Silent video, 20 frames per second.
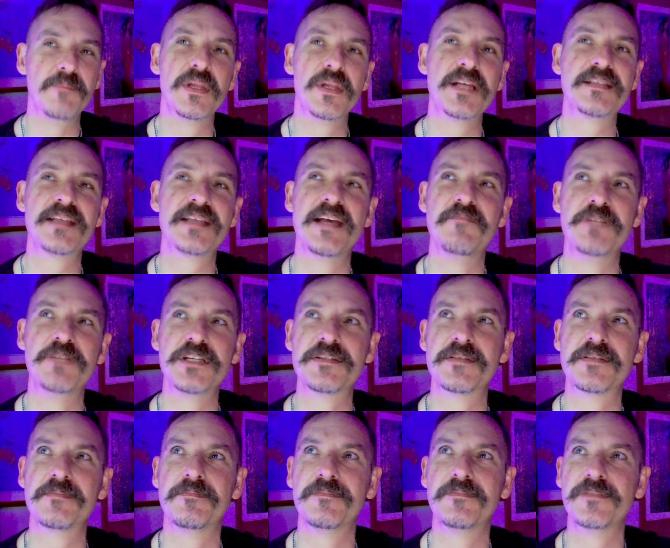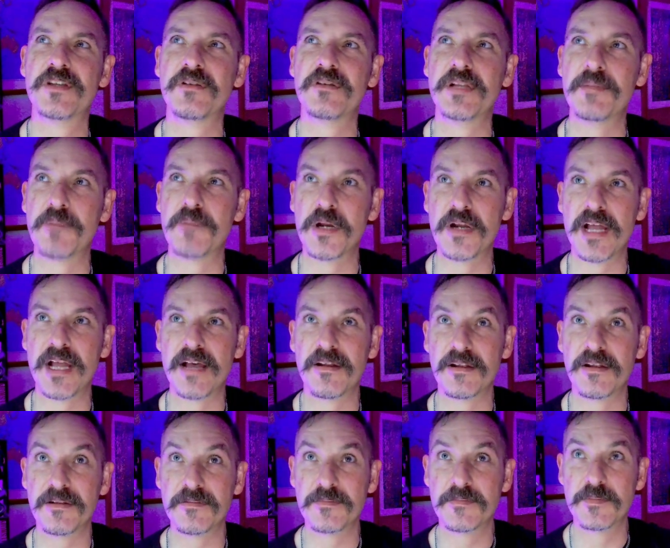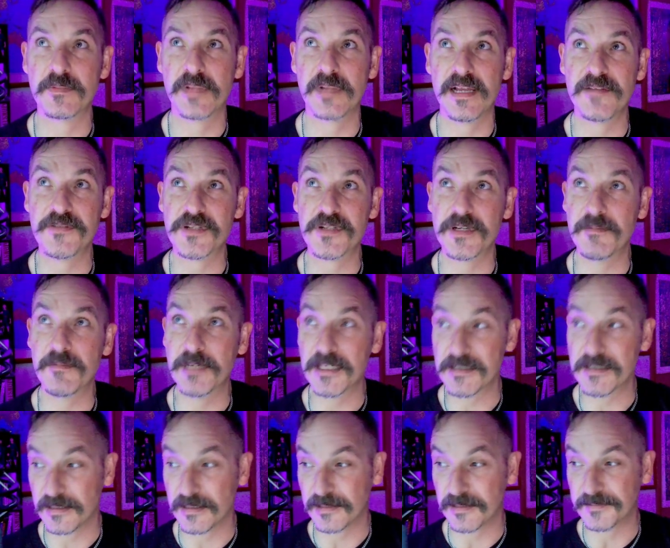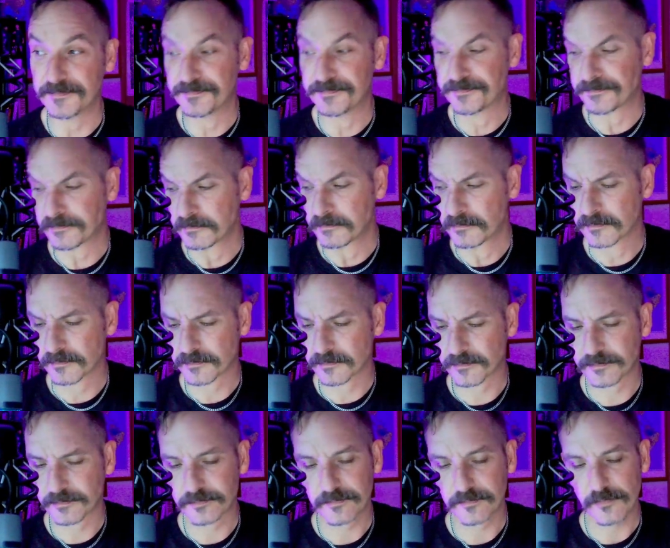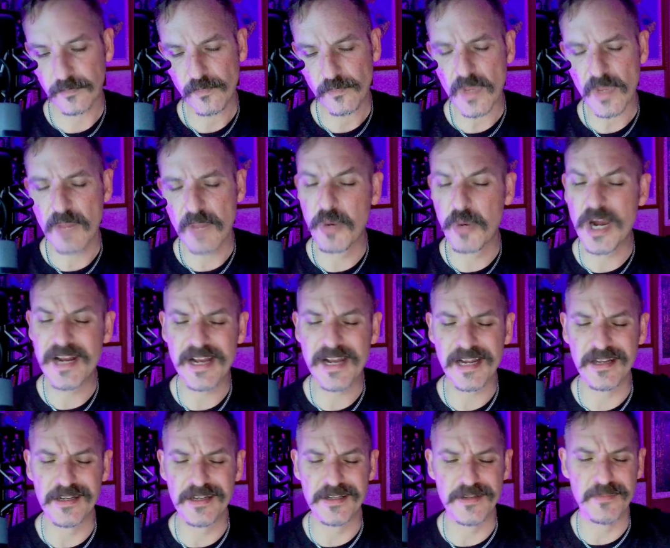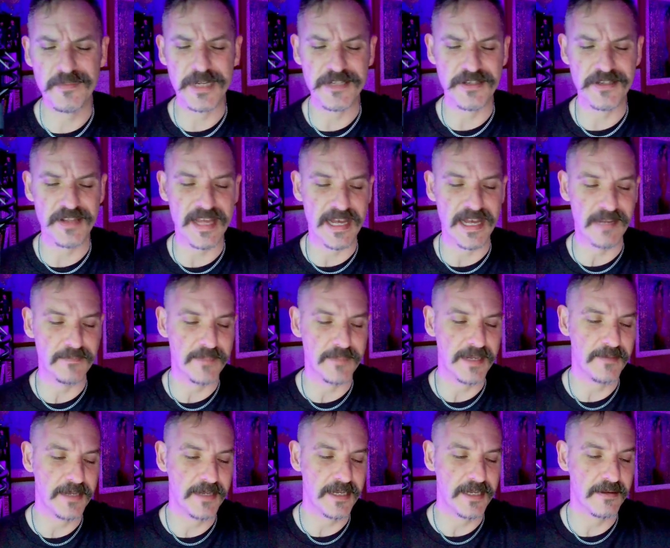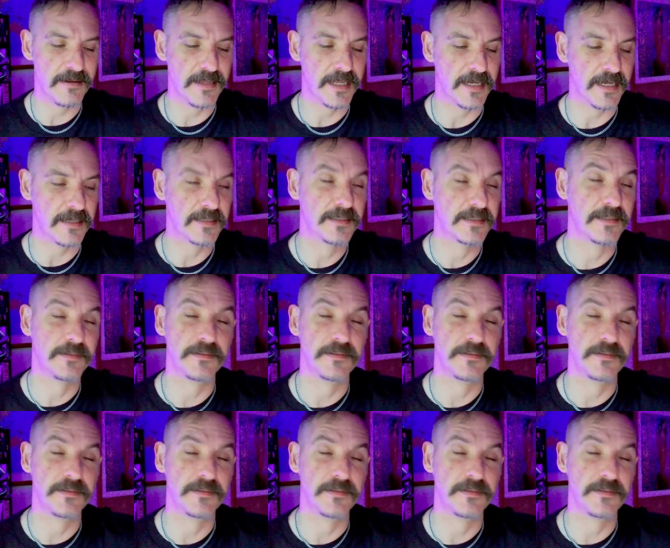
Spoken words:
Plus, I'm just totally burnt out on live streaming, so probably not going to do much of that. Maybe here and there.